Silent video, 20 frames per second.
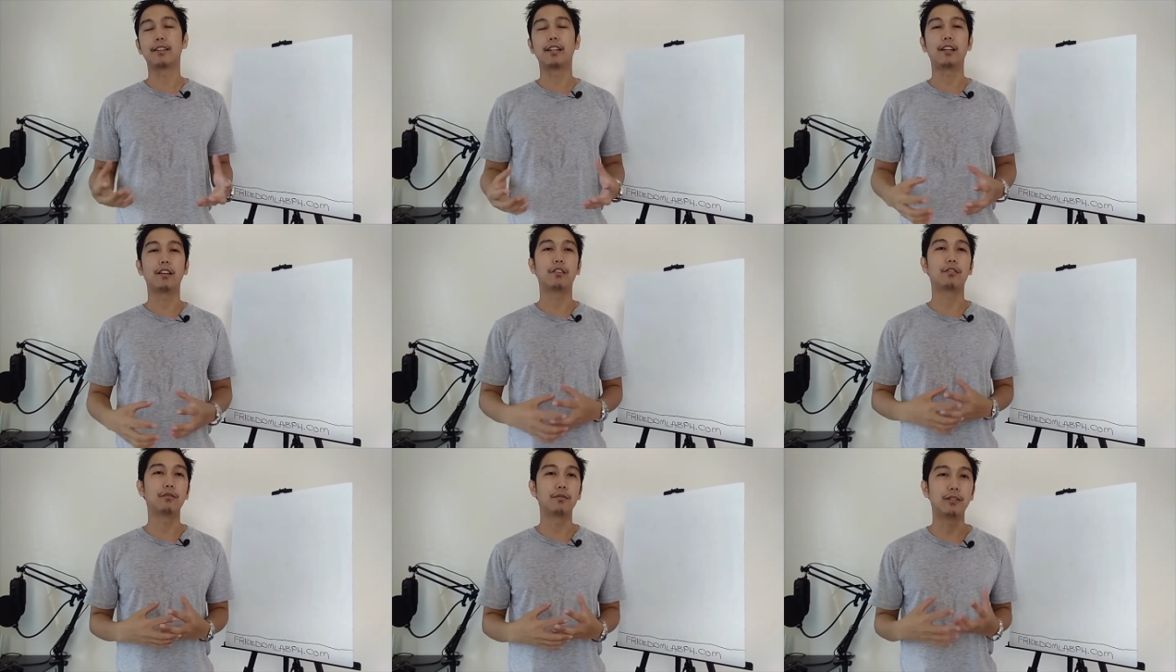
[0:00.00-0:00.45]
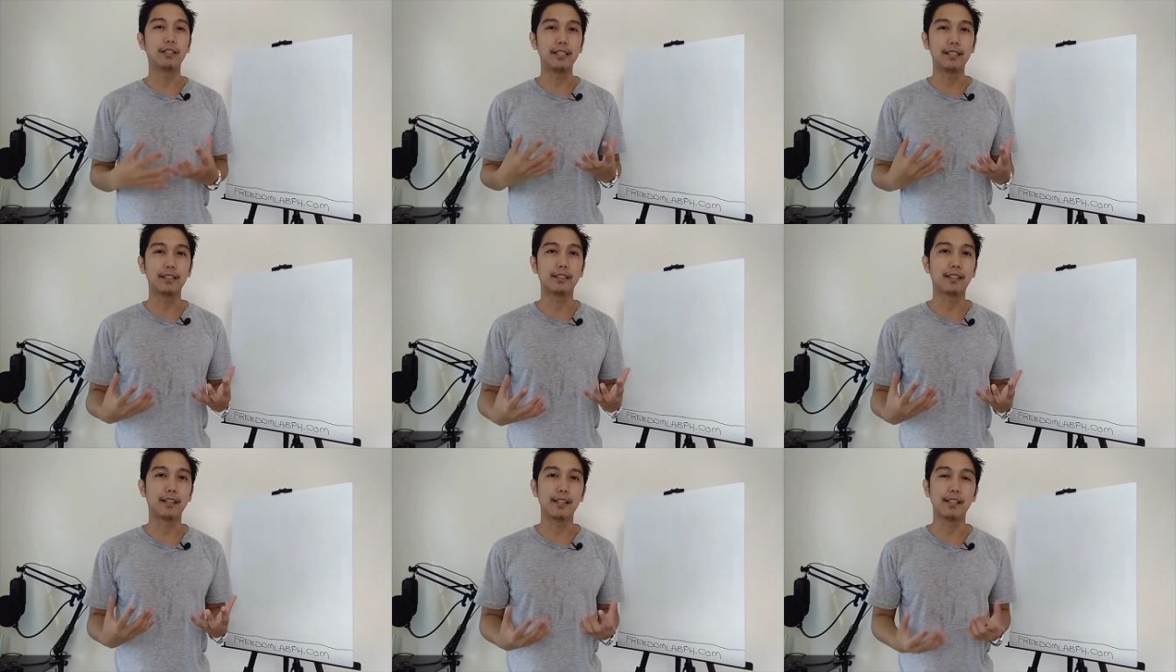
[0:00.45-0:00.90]
Okay, through
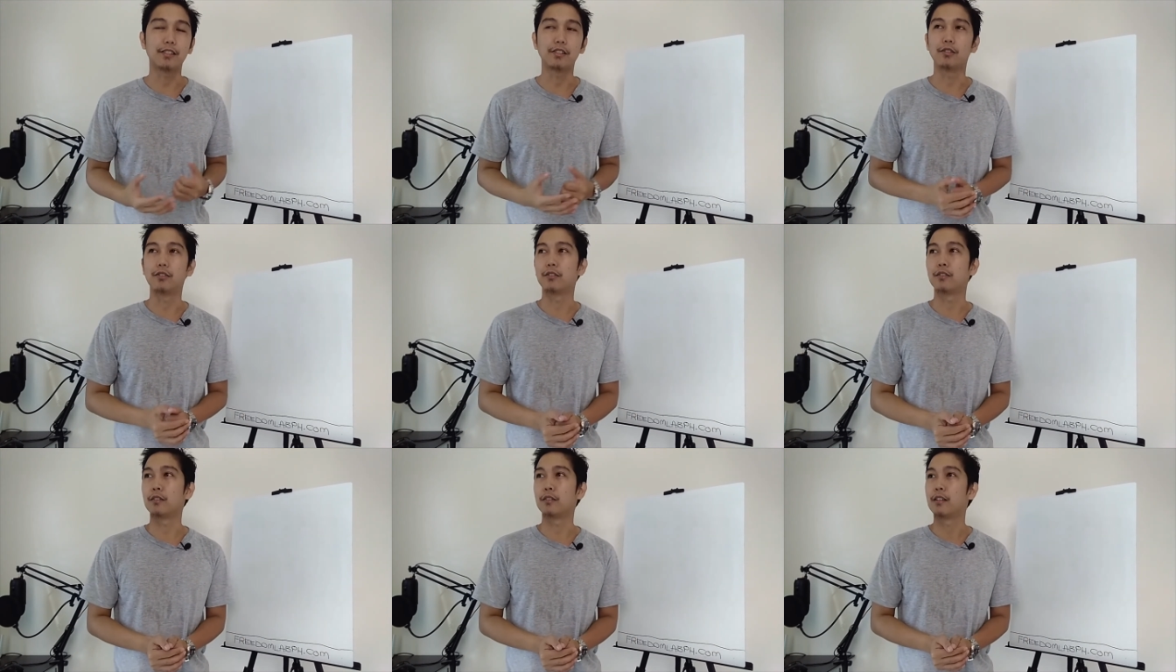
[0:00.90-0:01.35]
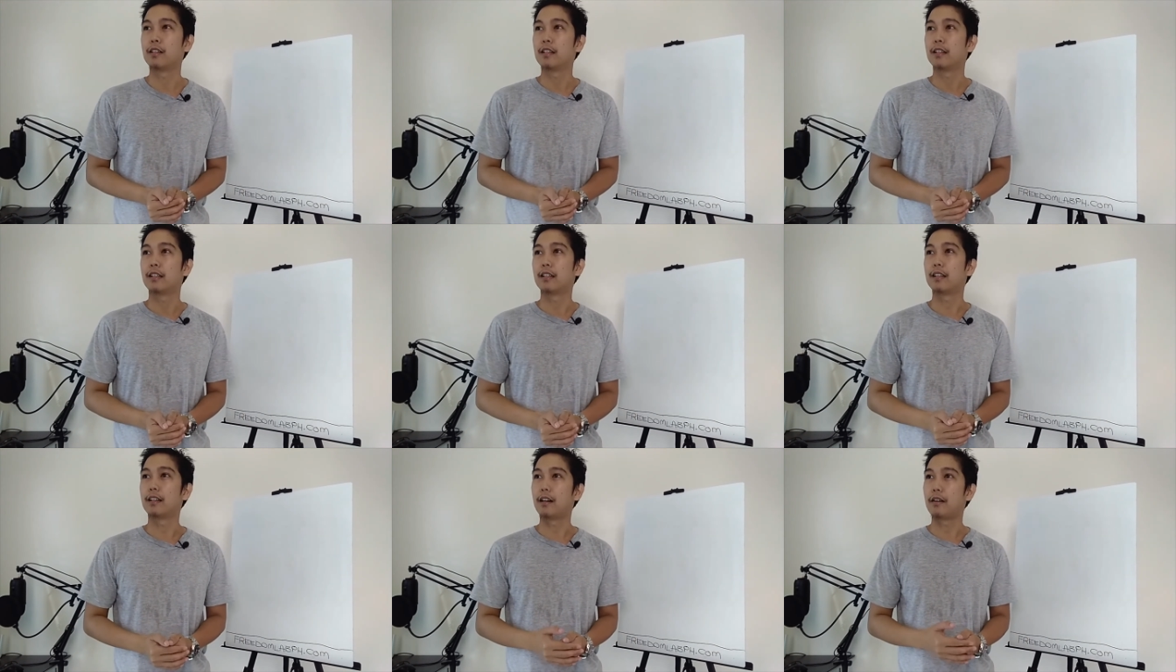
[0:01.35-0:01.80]
interest. So,
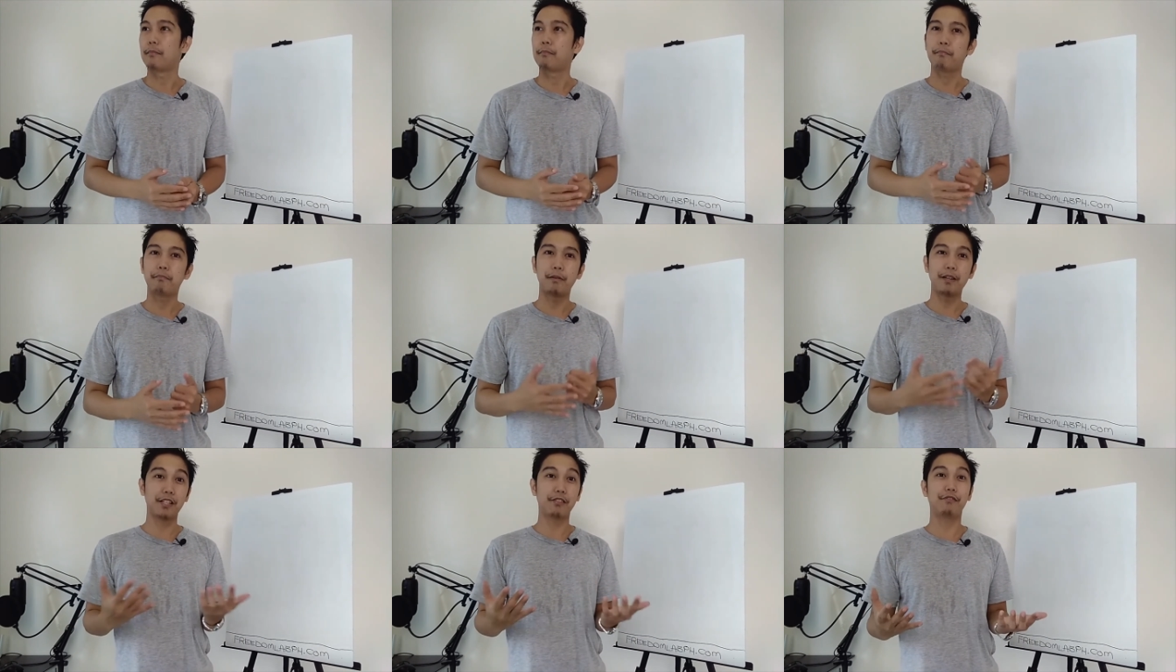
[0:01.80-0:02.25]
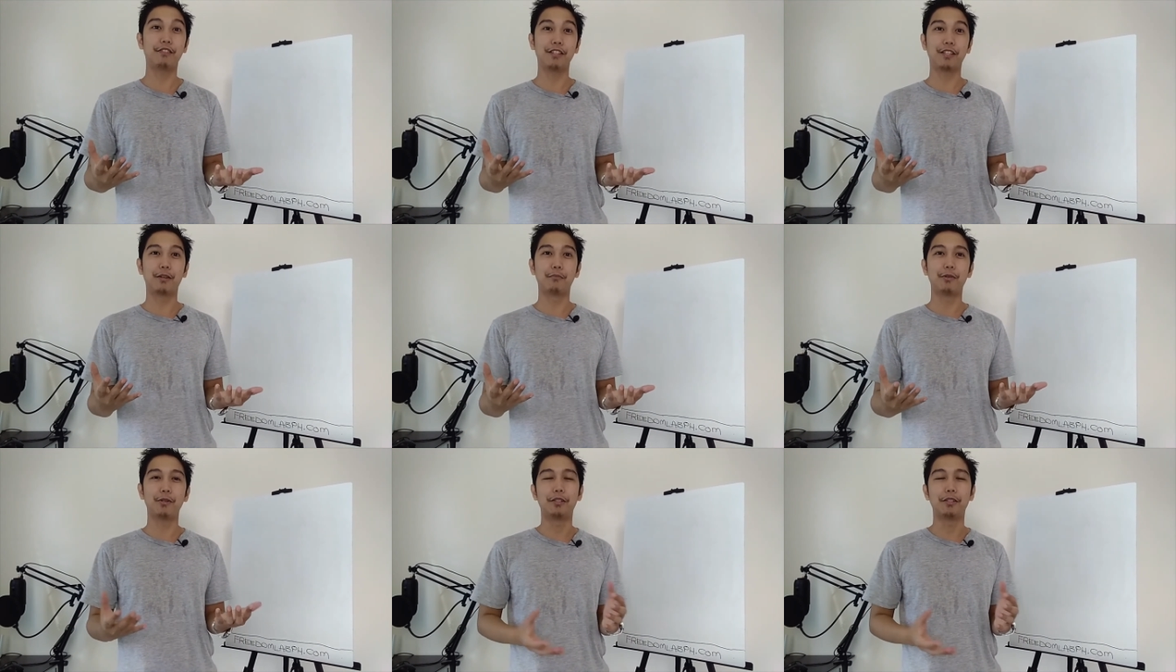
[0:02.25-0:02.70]
Uh, passive
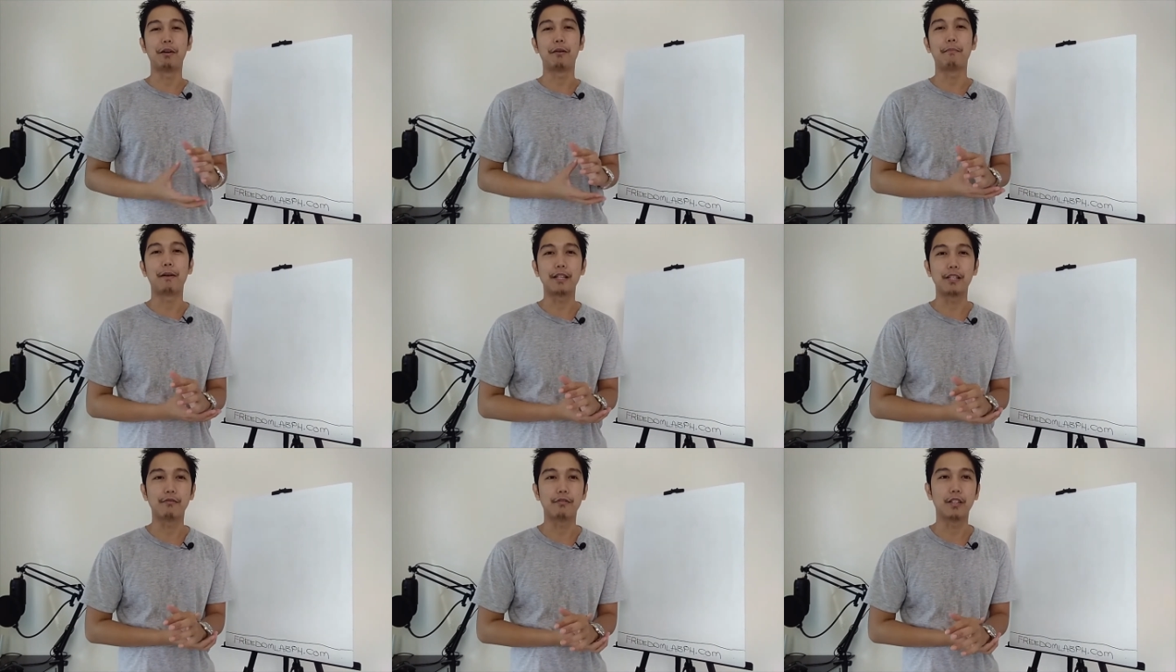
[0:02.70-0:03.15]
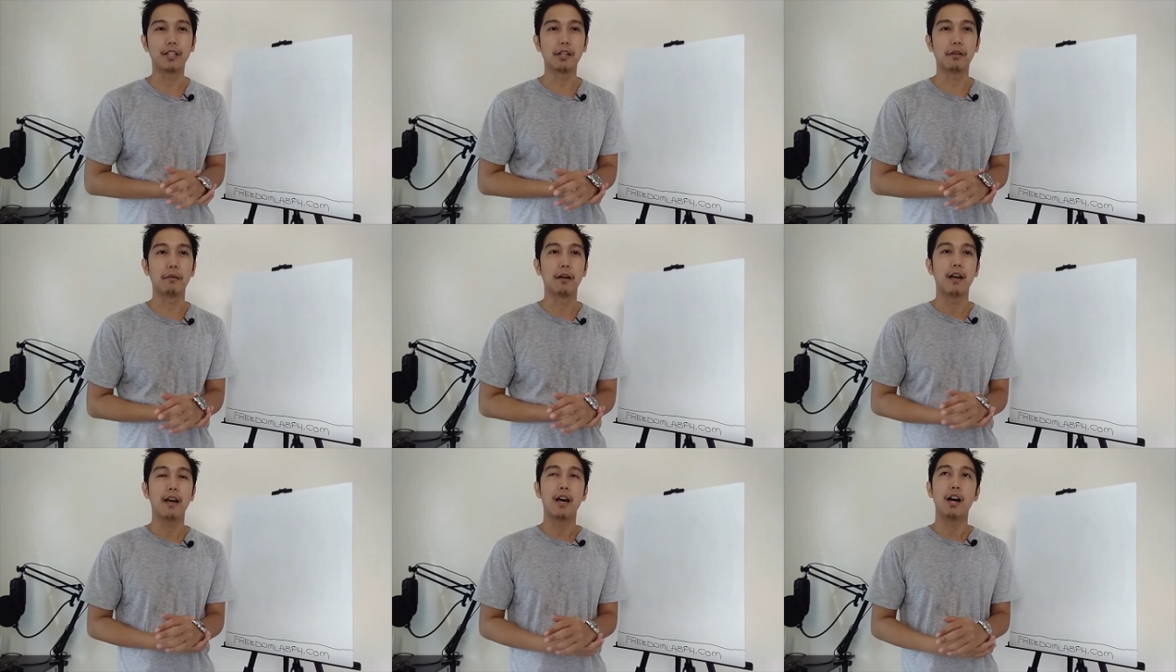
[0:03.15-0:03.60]
income yun, di ba? Passive
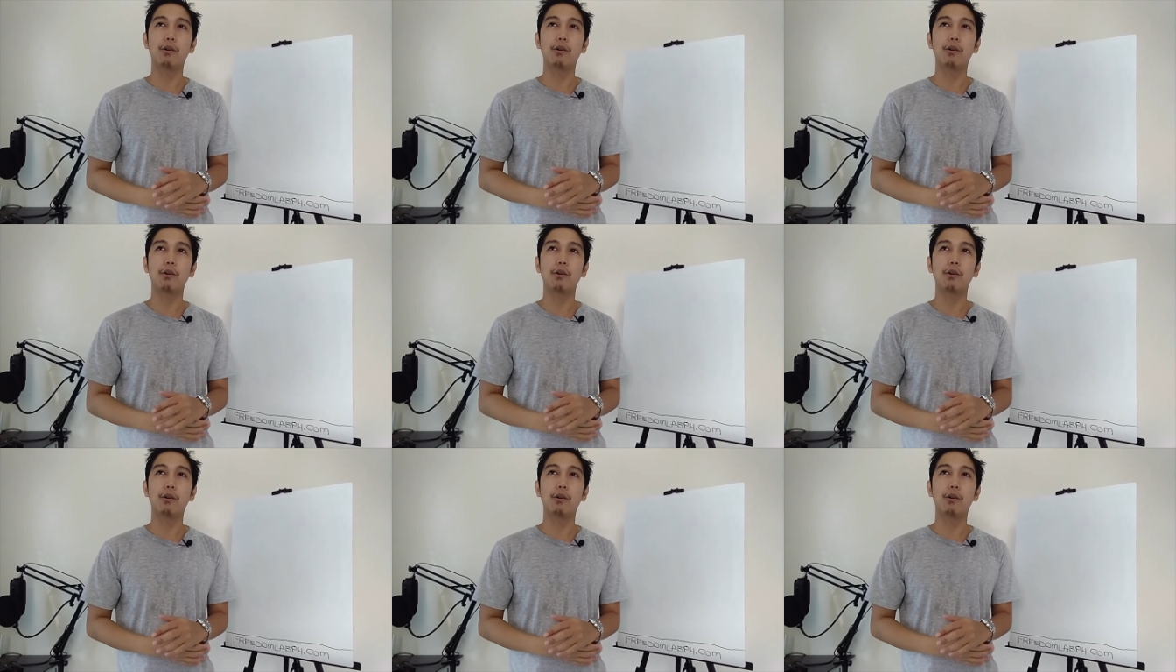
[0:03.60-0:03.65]
income.